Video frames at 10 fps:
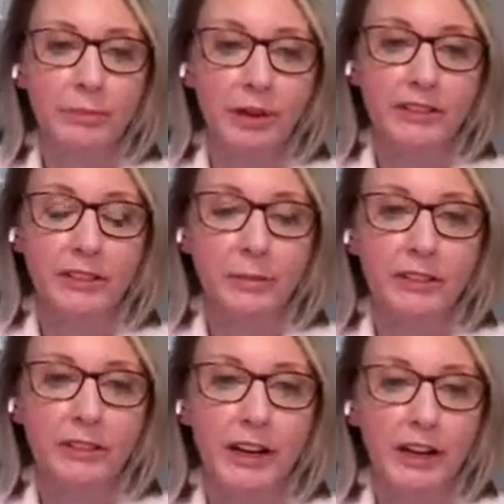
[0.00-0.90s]
depends on the
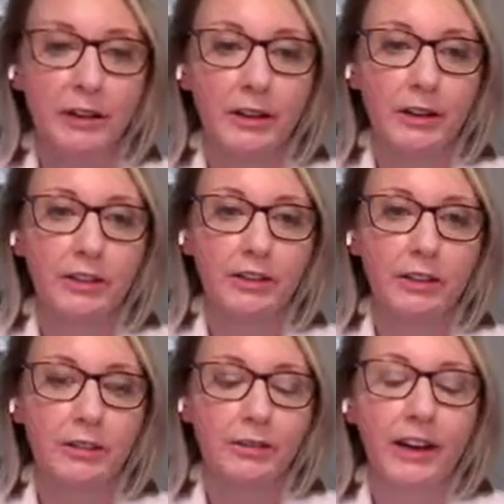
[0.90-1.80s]
presenting
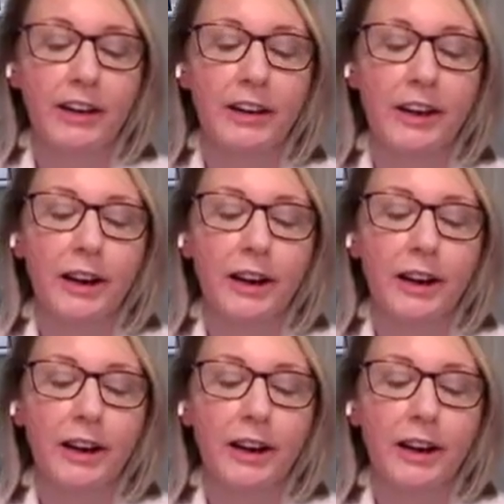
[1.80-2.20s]
issue, right?